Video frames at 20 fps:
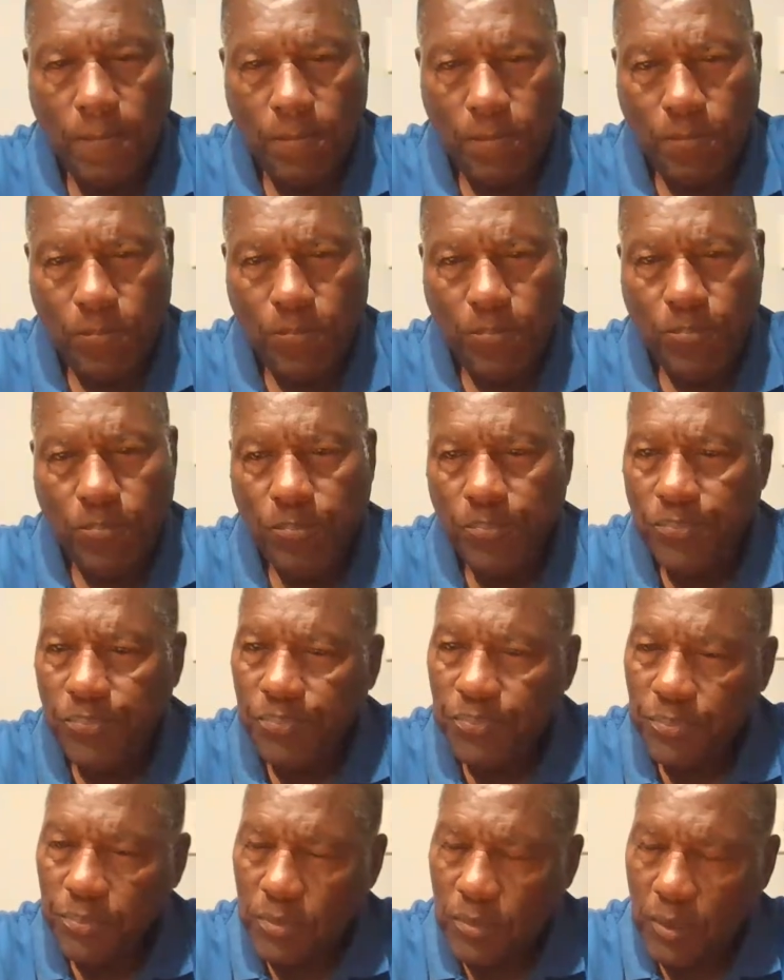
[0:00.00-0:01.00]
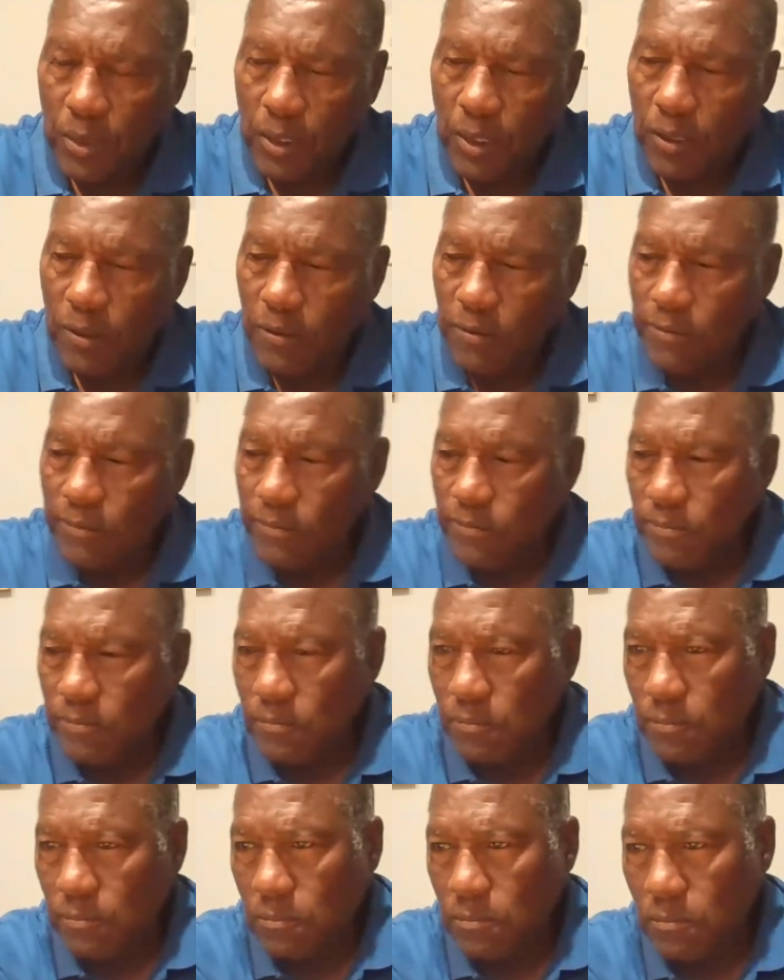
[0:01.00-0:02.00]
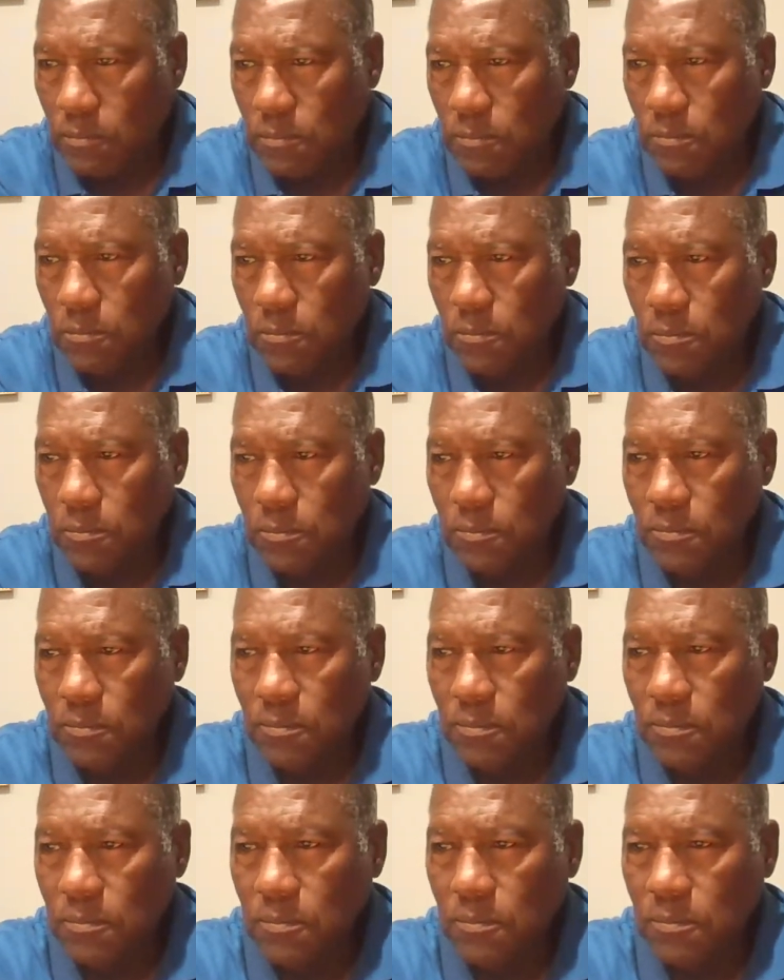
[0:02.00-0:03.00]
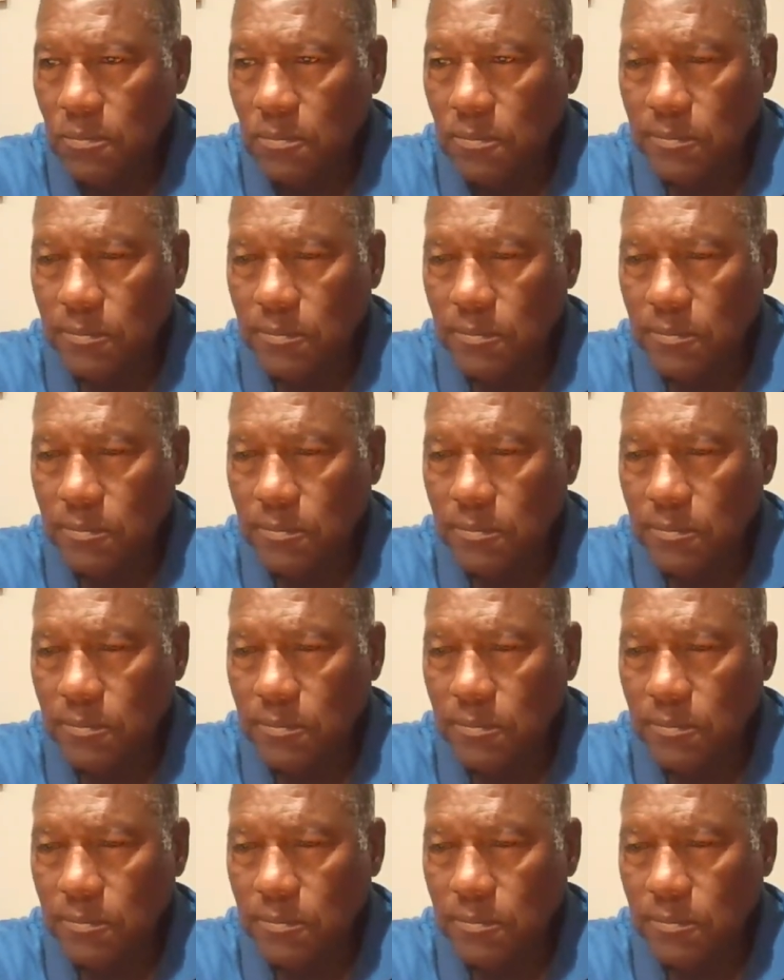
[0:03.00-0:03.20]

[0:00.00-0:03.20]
some of the experiences that we had as